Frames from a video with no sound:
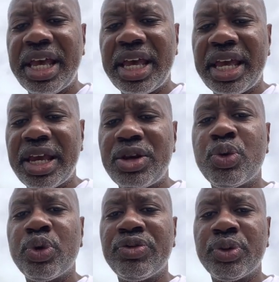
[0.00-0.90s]
and
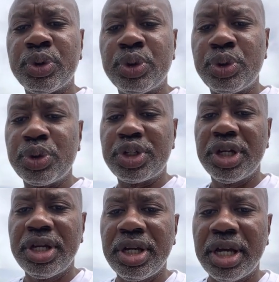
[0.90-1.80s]
River Rouge.
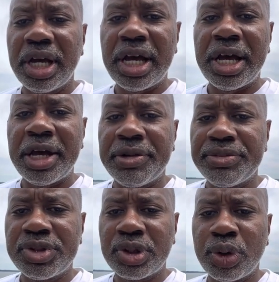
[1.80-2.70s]

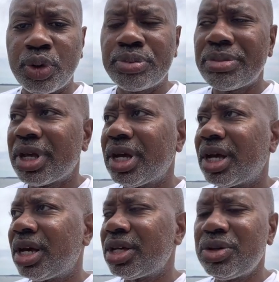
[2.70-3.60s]
So
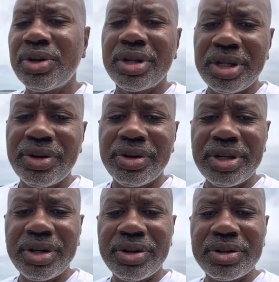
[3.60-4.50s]

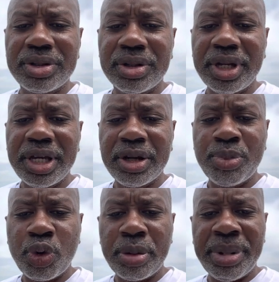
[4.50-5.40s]
you'll hear
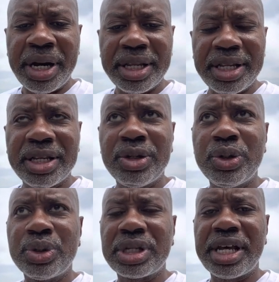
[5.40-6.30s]
more about it in the
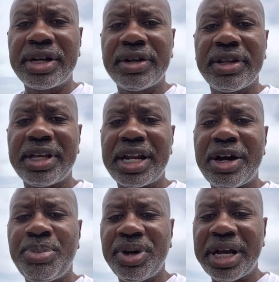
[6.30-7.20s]
newsletter that
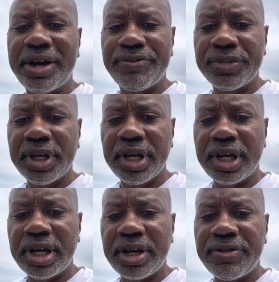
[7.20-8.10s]
I'll put out
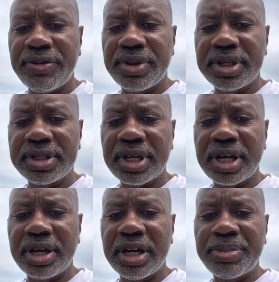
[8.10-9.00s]
for this
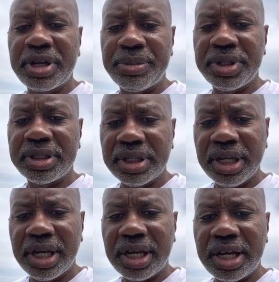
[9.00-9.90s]
upcoming
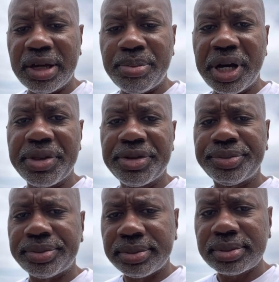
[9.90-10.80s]
month.
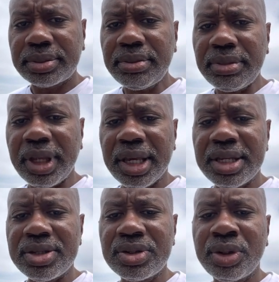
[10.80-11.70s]

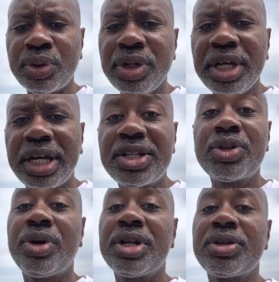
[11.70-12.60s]
And so
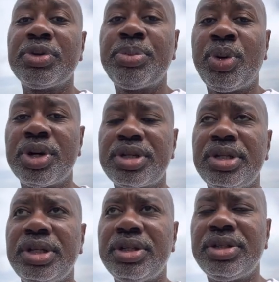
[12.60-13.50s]
just wanted to report to
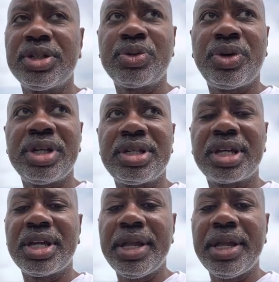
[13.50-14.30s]
you, just wanted to